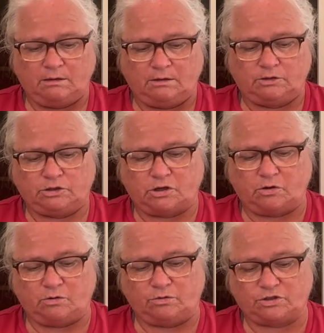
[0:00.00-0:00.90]

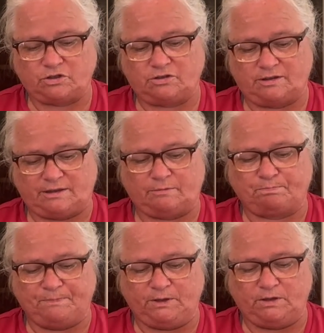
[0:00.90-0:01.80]
So the
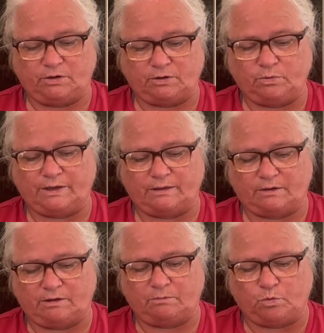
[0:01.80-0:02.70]
girl with the
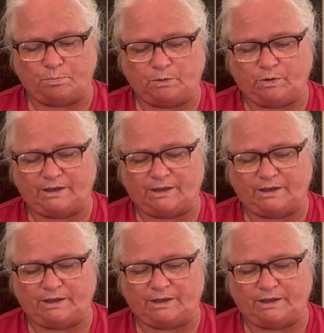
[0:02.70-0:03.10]
woman with